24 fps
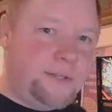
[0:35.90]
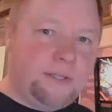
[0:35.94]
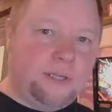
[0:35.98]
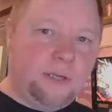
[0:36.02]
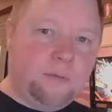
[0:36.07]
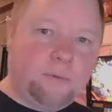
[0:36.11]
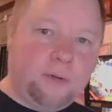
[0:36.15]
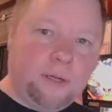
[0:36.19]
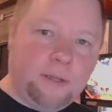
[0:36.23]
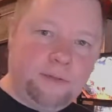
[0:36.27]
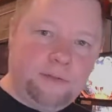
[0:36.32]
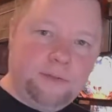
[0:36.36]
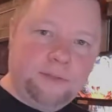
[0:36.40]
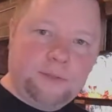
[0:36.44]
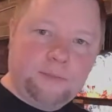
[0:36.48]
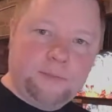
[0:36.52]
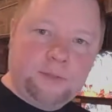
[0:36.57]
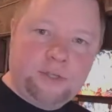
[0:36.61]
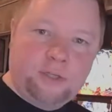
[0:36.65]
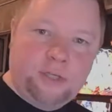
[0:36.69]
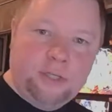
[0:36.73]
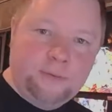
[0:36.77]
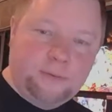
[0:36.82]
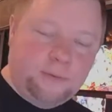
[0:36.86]
I'll probably do some
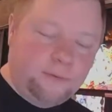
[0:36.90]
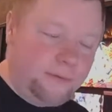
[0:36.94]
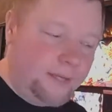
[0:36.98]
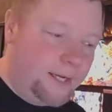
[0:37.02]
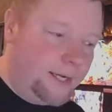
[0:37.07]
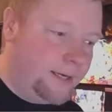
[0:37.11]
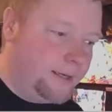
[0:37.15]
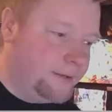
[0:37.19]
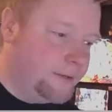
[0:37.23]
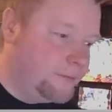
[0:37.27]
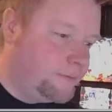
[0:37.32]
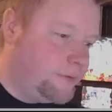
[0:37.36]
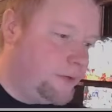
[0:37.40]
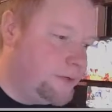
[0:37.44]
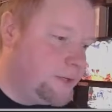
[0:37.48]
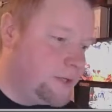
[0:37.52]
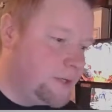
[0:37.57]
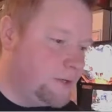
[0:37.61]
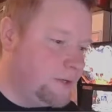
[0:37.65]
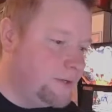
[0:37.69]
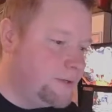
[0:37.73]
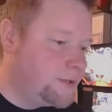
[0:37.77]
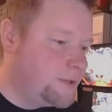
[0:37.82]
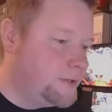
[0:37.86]
streams of that in the
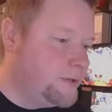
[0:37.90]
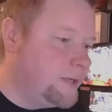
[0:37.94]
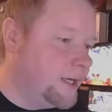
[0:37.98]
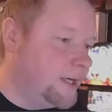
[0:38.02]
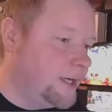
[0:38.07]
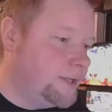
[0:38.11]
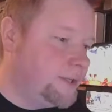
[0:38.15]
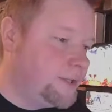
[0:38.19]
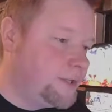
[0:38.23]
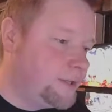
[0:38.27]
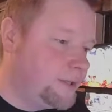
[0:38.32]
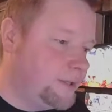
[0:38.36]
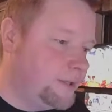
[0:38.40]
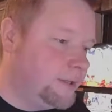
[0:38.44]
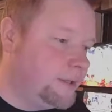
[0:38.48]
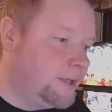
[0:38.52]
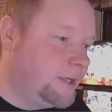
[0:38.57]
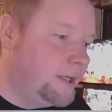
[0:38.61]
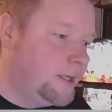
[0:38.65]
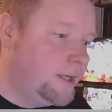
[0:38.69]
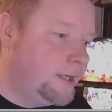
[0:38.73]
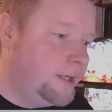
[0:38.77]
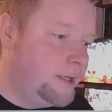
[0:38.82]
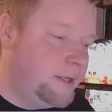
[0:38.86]
future, so you guys should
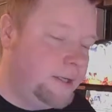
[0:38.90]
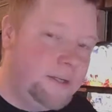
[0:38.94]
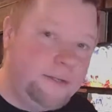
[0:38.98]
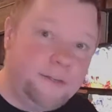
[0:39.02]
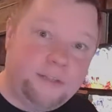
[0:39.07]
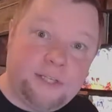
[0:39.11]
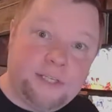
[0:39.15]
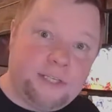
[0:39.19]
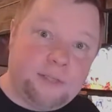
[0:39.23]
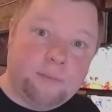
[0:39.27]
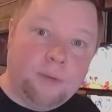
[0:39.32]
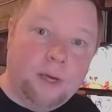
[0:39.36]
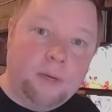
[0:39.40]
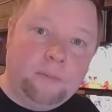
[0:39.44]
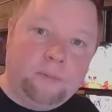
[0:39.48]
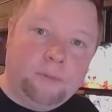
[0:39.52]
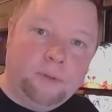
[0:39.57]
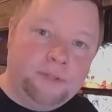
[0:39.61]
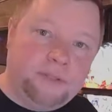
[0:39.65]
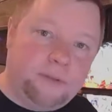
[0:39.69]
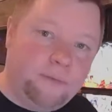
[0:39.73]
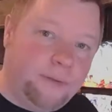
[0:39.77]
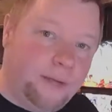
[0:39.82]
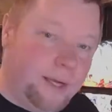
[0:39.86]
see some
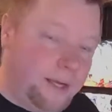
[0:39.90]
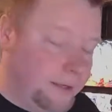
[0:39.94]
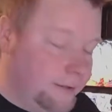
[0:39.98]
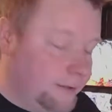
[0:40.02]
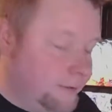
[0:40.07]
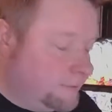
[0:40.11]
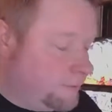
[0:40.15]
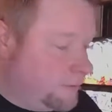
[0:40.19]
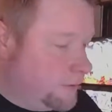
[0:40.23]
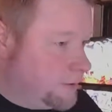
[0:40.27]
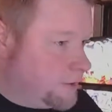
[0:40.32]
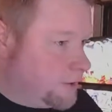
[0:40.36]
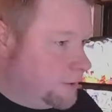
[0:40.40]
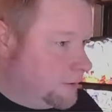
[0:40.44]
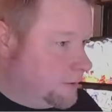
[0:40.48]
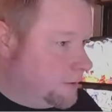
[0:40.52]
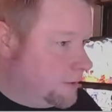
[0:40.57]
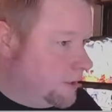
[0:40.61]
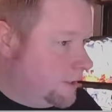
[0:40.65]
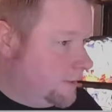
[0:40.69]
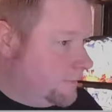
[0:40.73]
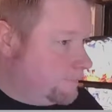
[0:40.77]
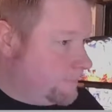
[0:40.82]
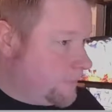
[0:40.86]
uploads of that in the future.
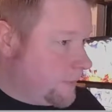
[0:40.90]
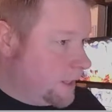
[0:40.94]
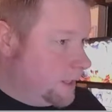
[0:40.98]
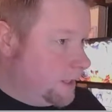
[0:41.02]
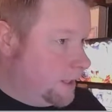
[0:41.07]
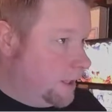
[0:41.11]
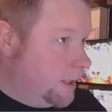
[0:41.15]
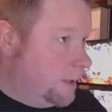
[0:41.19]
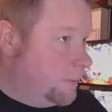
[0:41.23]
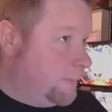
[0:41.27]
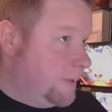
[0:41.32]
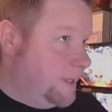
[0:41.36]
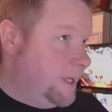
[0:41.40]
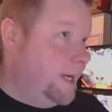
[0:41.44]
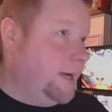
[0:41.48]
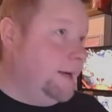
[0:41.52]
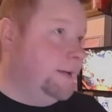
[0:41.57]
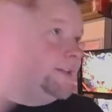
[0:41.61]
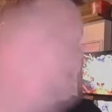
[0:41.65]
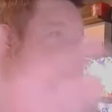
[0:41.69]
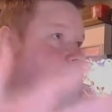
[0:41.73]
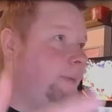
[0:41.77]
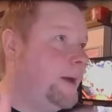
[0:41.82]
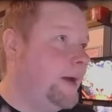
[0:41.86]
But yeah,
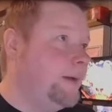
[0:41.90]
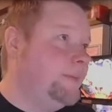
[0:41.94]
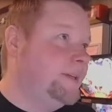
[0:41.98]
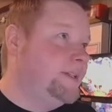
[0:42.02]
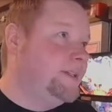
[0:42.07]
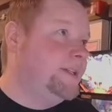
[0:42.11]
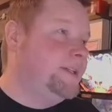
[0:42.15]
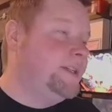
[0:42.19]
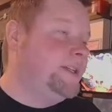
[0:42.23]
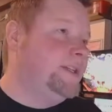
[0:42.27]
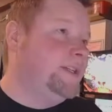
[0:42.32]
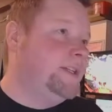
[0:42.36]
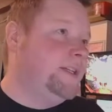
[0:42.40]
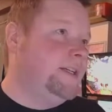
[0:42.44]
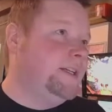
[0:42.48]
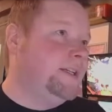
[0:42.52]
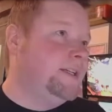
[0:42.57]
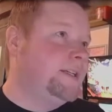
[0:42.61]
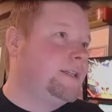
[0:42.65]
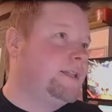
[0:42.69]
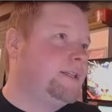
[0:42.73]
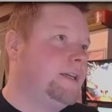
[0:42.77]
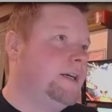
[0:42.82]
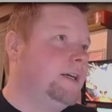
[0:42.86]
this is Batman
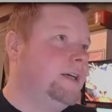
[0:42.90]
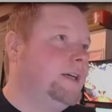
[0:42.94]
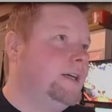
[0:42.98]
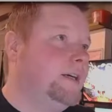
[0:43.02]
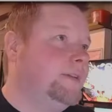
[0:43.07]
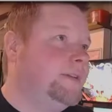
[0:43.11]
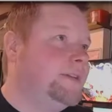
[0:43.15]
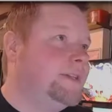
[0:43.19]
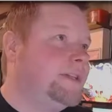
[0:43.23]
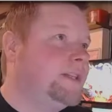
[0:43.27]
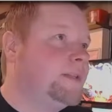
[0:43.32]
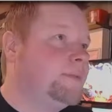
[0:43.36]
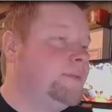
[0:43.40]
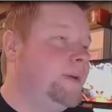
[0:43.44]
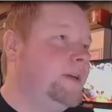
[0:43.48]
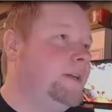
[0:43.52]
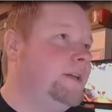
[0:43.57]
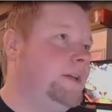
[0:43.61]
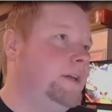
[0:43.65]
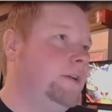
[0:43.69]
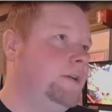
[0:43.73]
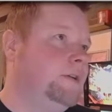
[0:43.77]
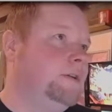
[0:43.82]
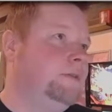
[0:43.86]
66. This has been
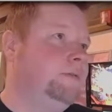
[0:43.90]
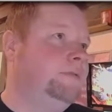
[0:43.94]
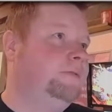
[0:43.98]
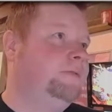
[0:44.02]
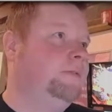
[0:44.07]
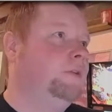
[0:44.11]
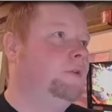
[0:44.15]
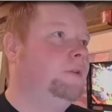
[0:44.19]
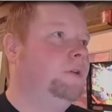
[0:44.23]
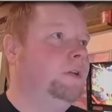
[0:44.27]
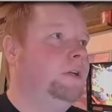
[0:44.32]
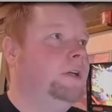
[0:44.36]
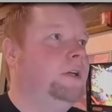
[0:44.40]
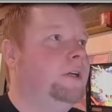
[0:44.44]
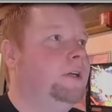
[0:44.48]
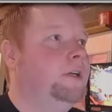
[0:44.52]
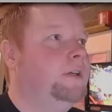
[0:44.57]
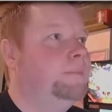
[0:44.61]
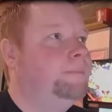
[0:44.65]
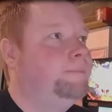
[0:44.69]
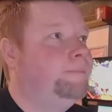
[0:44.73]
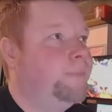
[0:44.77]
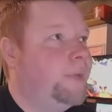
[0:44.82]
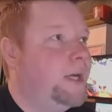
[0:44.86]
here
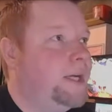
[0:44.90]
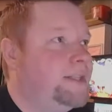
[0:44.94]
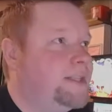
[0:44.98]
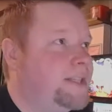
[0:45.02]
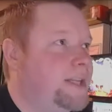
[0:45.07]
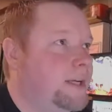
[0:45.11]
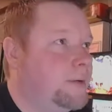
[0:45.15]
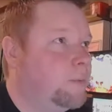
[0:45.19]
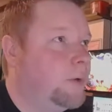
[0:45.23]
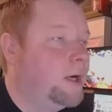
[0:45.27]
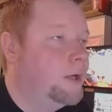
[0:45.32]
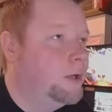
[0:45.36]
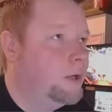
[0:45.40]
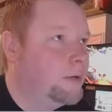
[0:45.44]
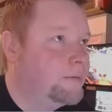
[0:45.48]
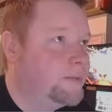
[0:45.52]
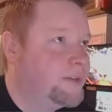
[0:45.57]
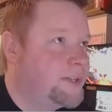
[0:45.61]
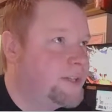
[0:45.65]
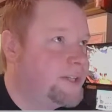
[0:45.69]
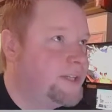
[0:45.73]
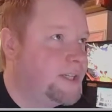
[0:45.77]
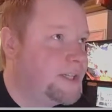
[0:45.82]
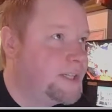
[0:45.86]
for, I'd say, well over
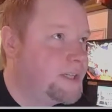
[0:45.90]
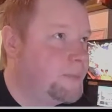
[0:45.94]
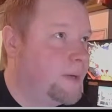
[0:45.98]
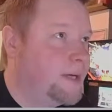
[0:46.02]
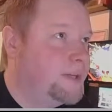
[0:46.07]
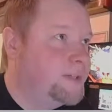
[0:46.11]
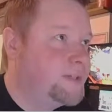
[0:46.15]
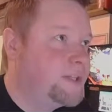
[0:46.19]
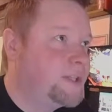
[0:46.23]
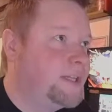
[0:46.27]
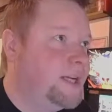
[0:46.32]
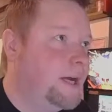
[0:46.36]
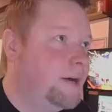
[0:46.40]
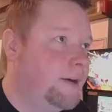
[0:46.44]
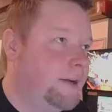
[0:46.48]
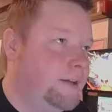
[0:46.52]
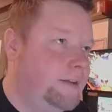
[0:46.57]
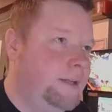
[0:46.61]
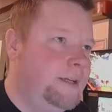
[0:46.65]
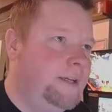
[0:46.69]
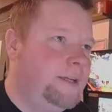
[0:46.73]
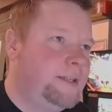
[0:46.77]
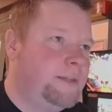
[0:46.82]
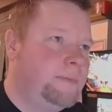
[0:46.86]
6 months now. I
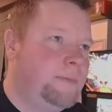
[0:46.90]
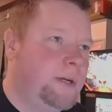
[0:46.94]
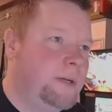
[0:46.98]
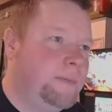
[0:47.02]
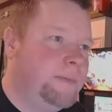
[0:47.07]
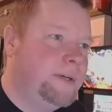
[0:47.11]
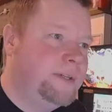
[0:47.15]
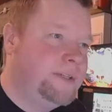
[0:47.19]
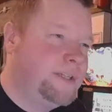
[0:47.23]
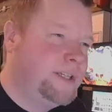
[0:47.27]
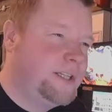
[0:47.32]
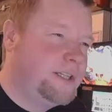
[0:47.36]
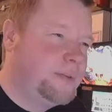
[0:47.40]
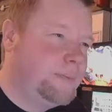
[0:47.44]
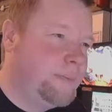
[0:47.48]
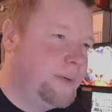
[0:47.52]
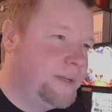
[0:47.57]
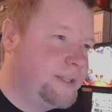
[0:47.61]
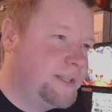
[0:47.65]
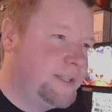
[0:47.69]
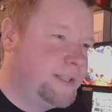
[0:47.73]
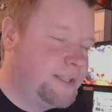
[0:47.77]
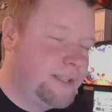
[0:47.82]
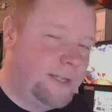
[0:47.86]
think it's been about 6
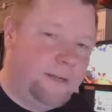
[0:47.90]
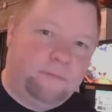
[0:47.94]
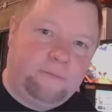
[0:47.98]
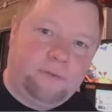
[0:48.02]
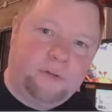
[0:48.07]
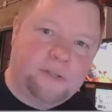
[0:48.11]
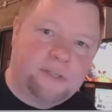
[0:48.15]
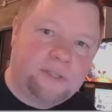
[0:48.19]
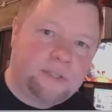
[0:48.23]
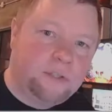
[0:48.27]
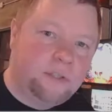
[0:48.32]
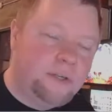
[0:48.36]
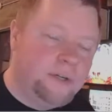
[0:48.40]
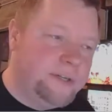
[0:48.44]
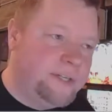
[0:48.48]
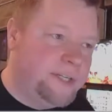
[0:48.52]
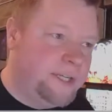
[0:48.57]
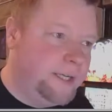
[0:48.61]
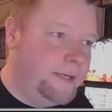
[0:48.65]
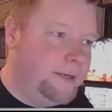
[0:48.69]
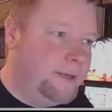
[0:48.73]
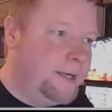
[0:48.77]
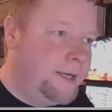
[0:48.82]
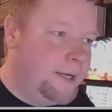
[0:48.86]
months since I first learned it.